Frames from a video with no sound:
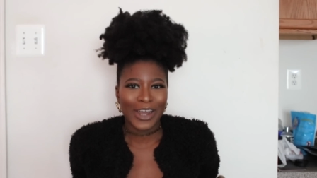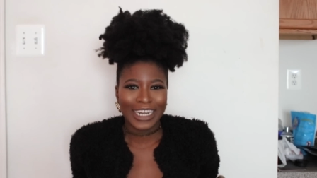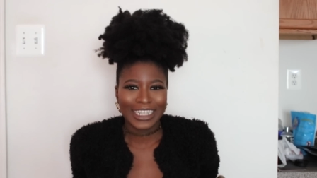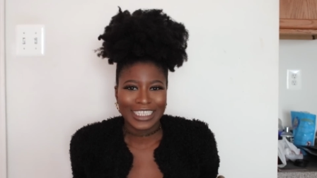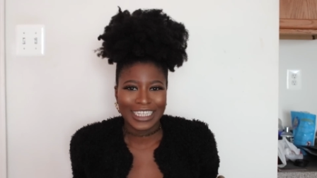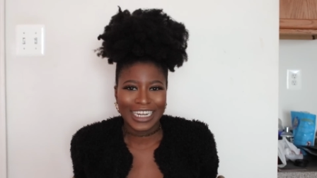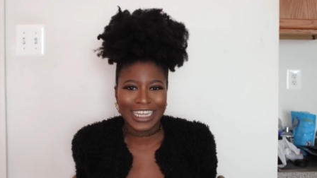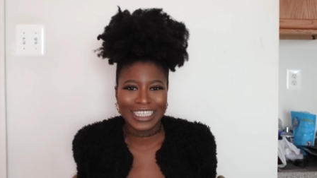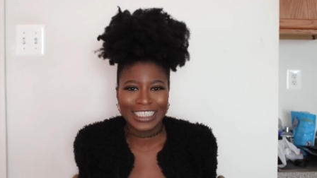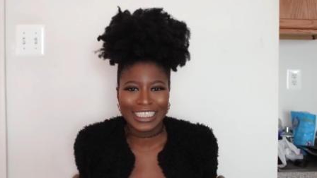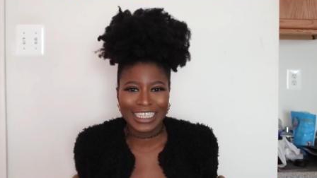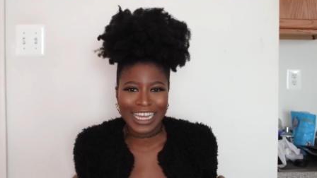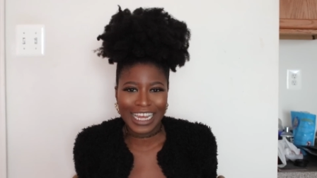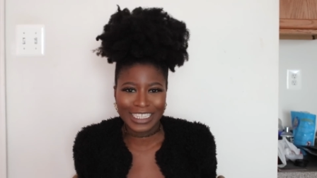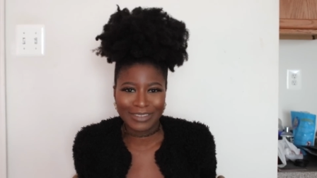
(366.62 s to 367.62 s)
watching. I'll
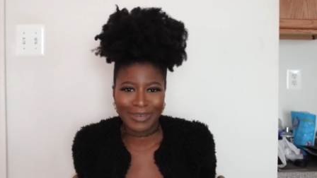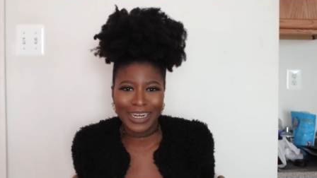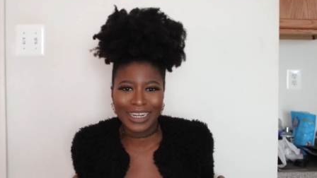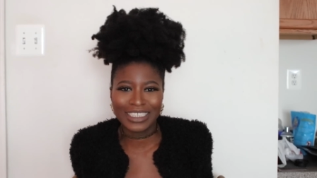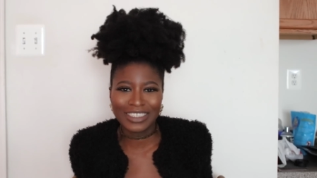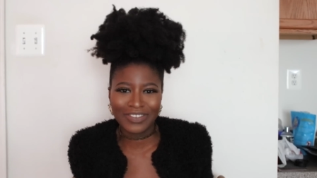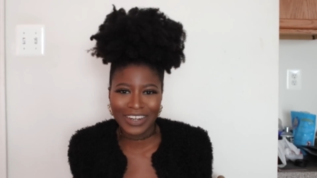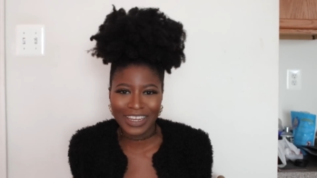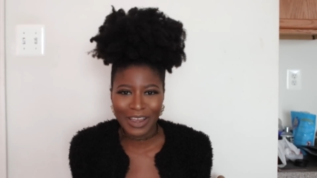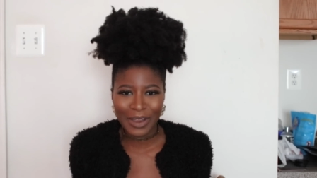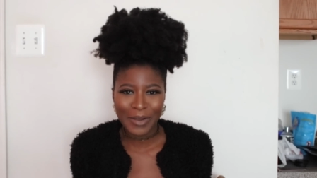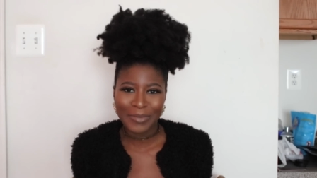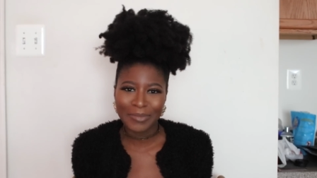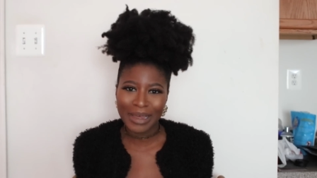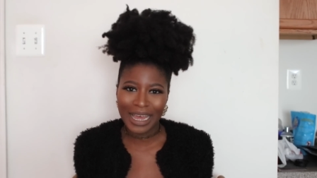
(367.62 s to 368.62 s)
see you guys in my next
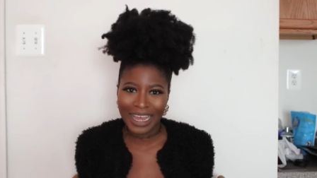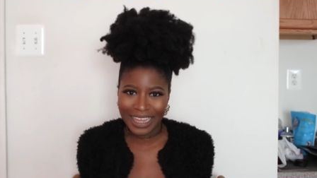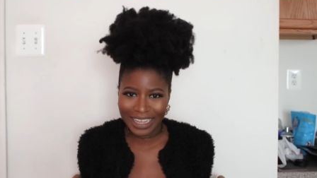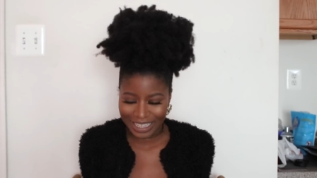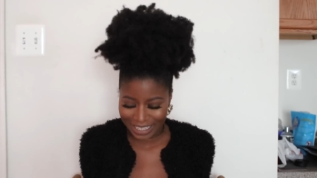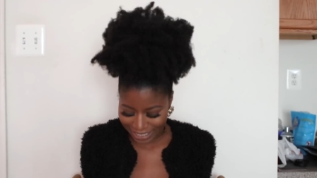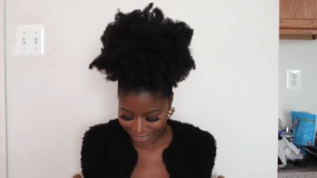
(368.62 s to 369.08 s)
video. Bye.